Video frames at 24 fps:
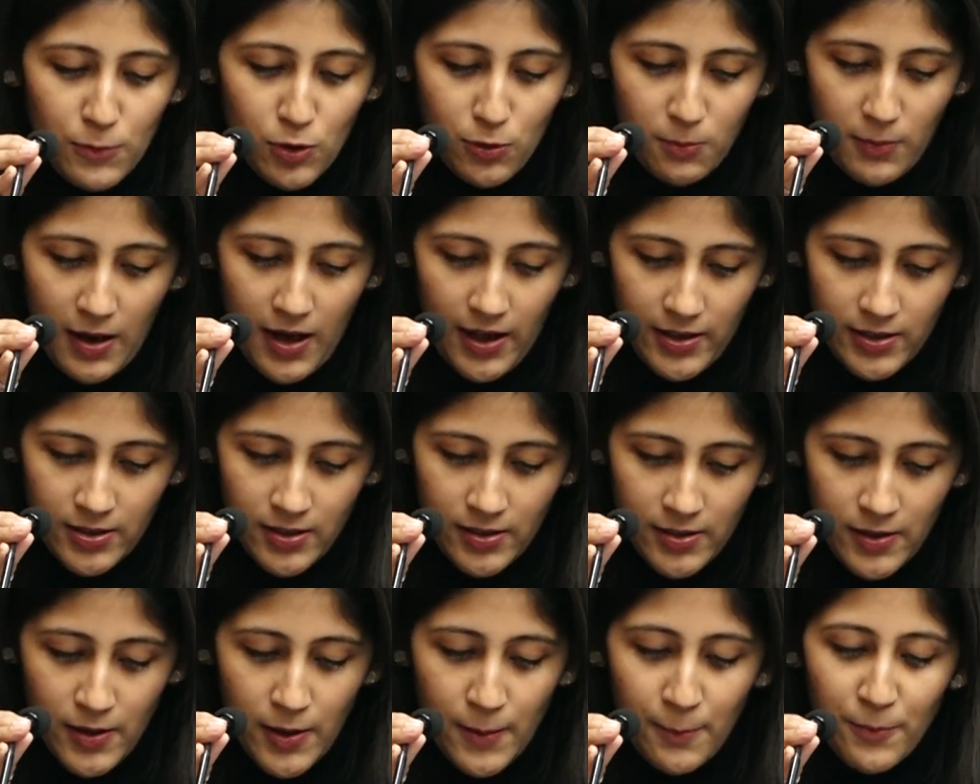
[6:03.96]
Kumar,
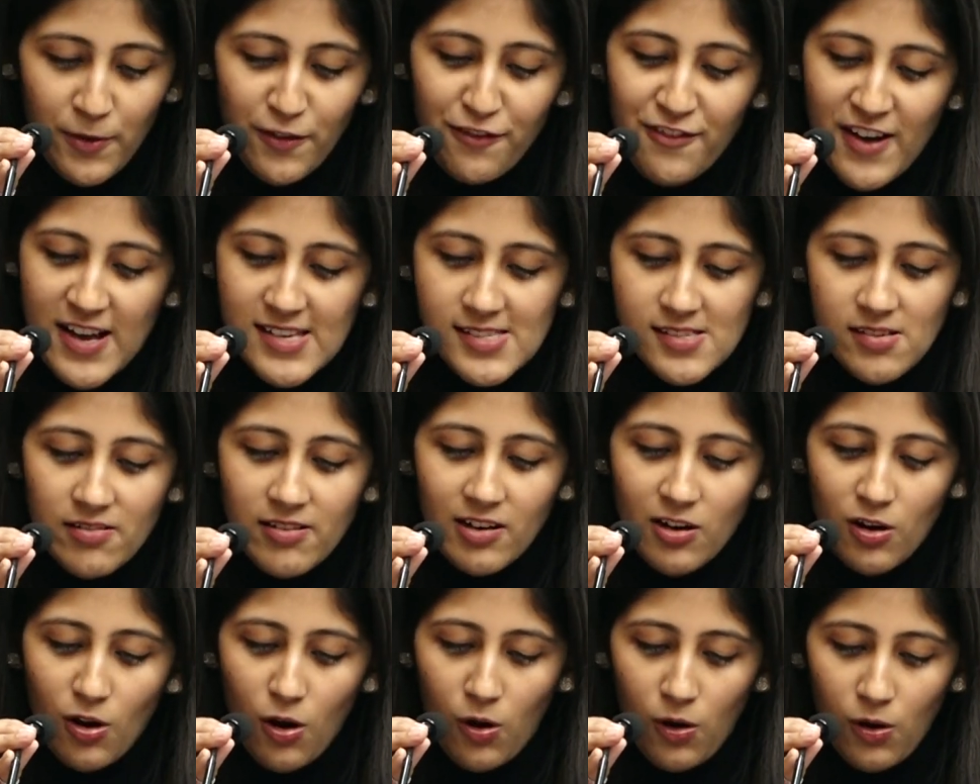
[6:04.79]
Professor
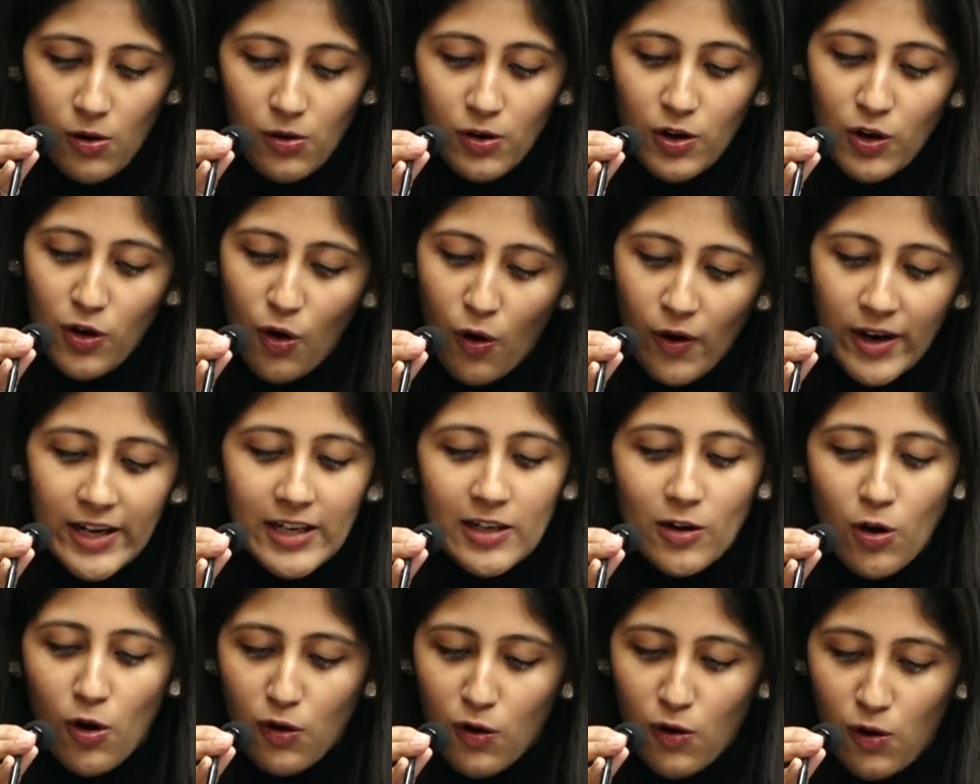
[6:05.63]
in Law, Lloyd
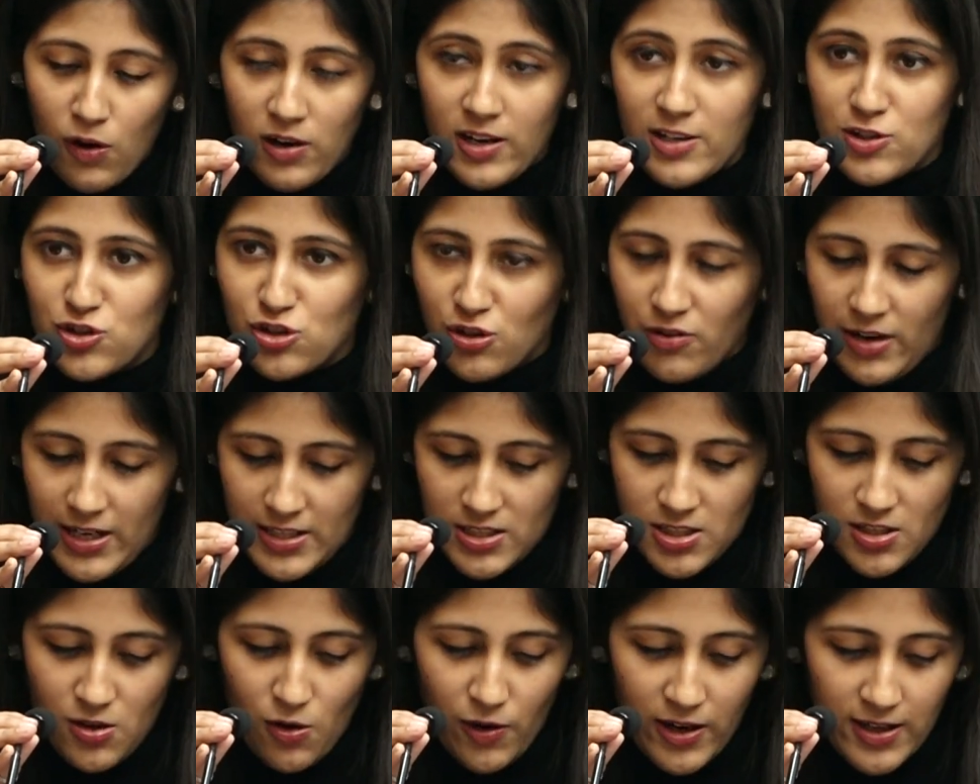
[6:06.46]
Law College, Greater
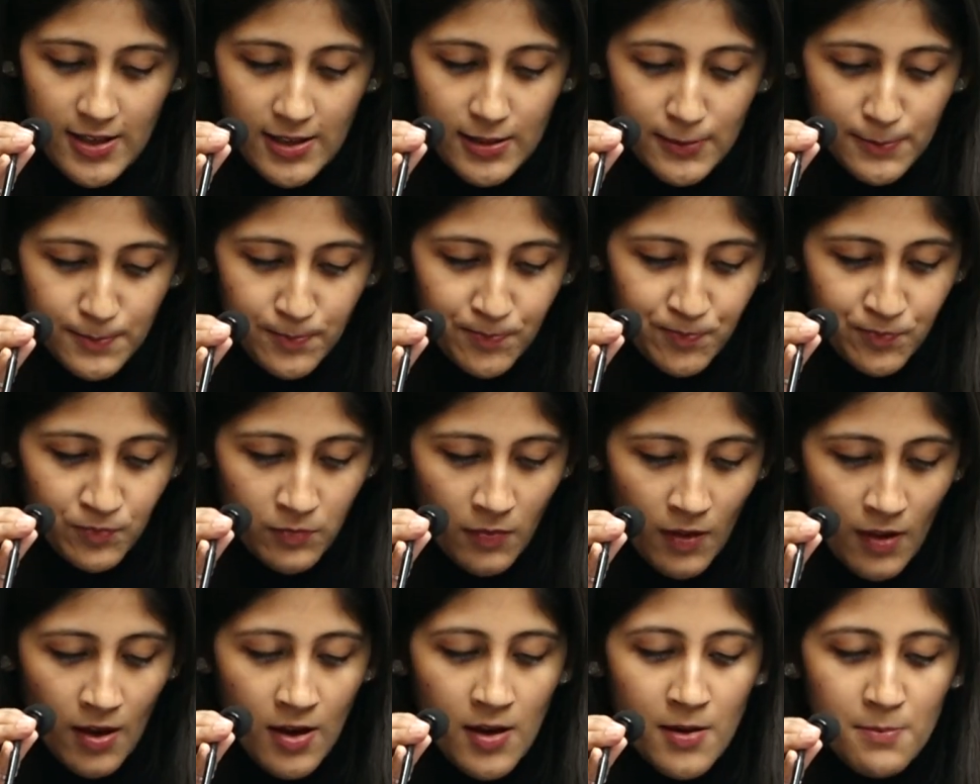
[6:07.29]
Noida.
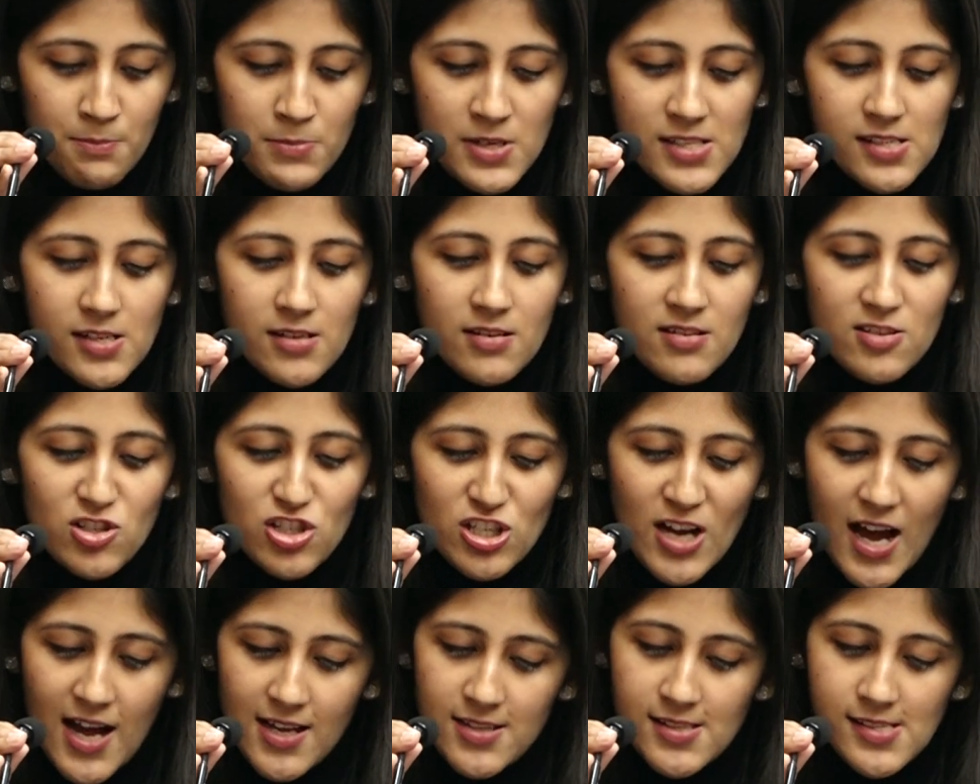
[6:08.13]
Mr.
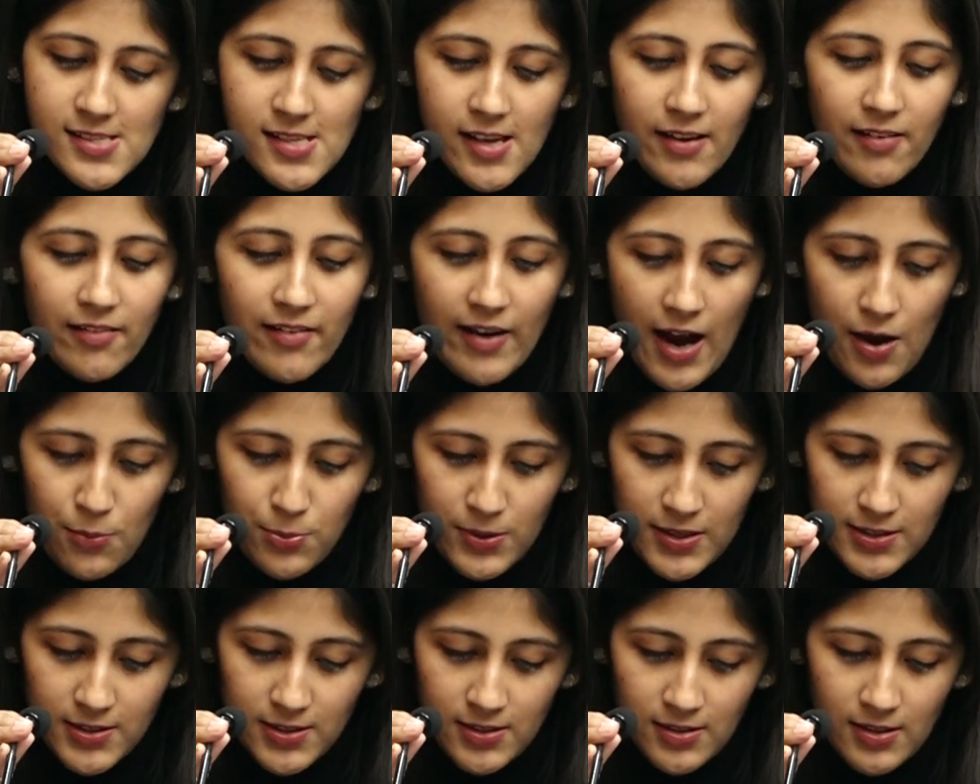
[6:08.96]
Nishan Singh
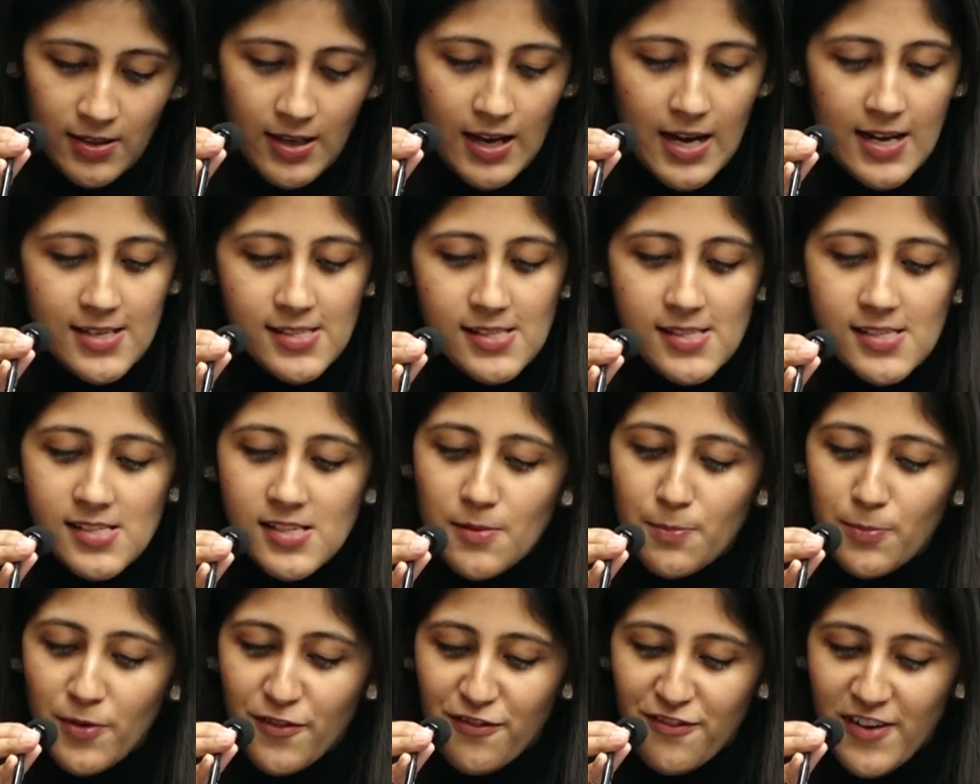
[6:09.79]
Rawat, Assistant
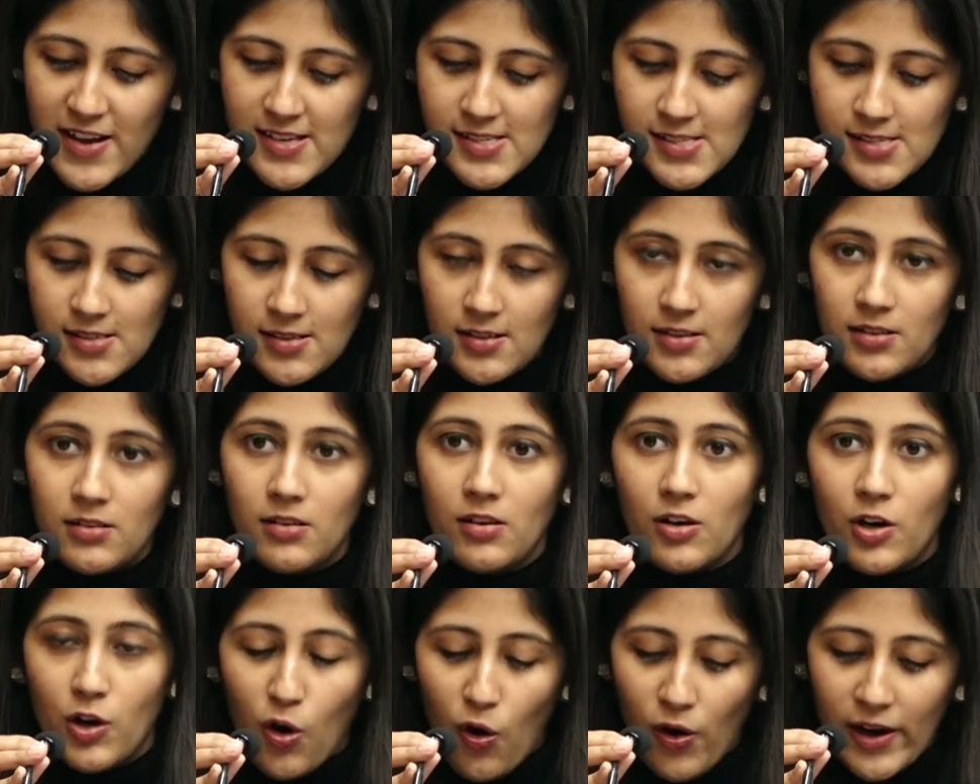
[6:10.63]
Professor,
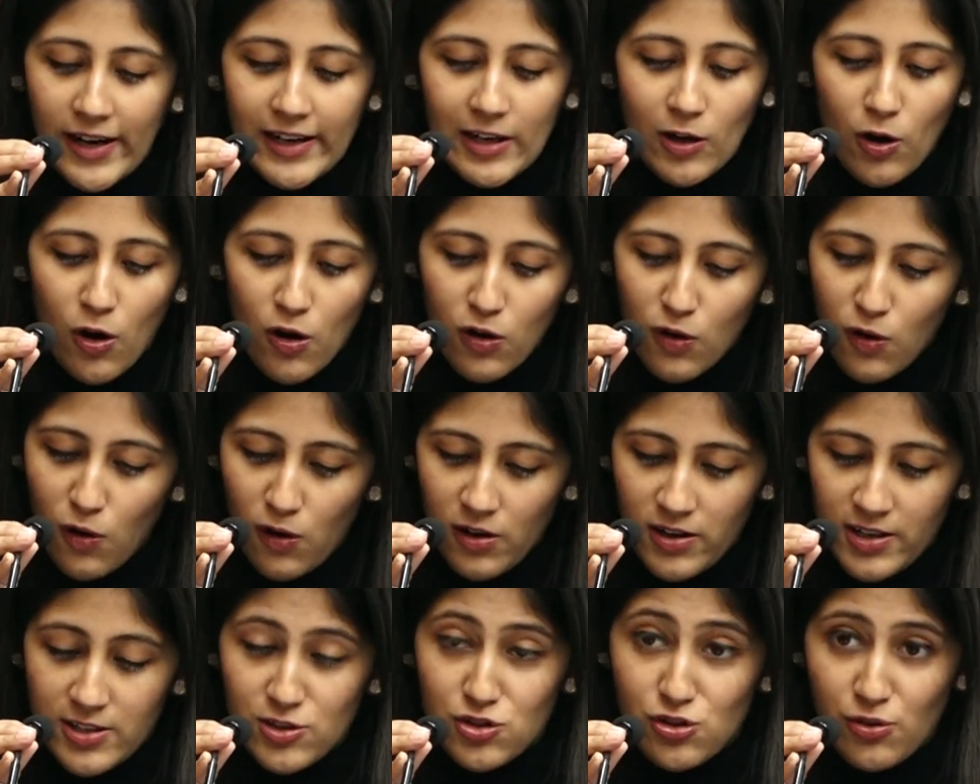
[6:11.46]
Lloyd Law
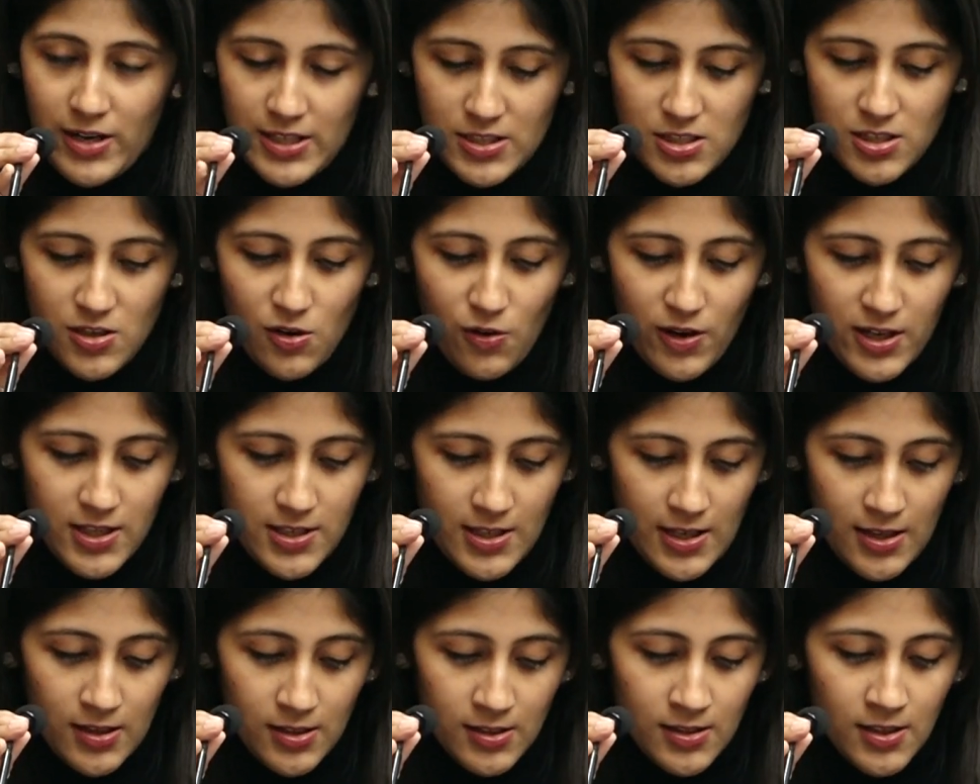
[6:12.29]
College, Greater
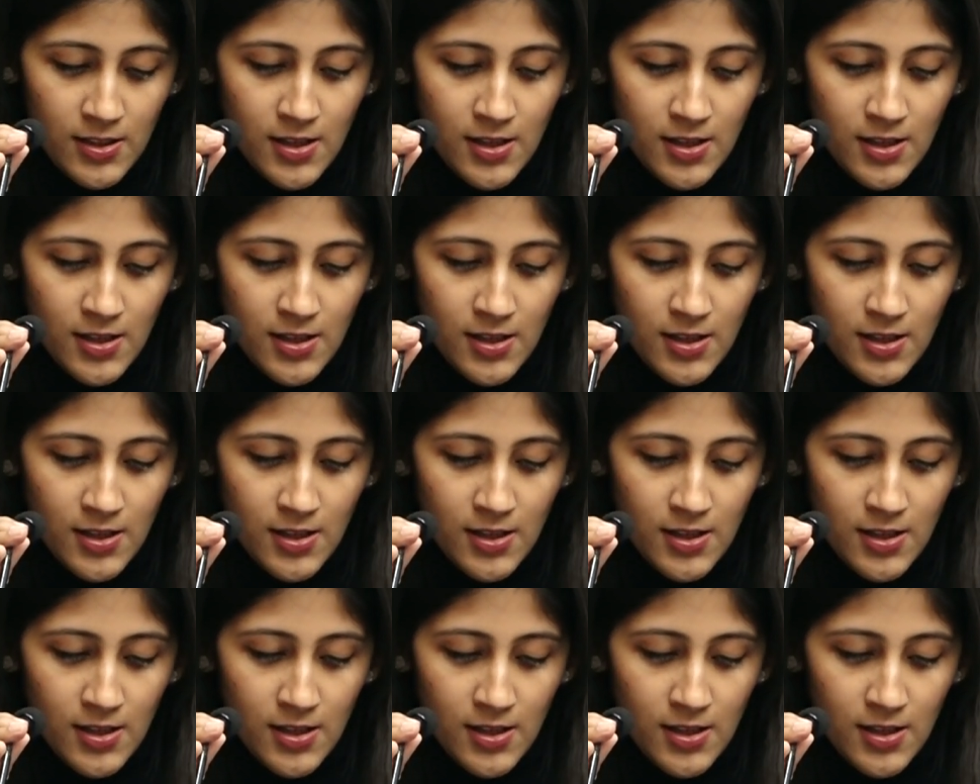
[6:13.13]
Noida.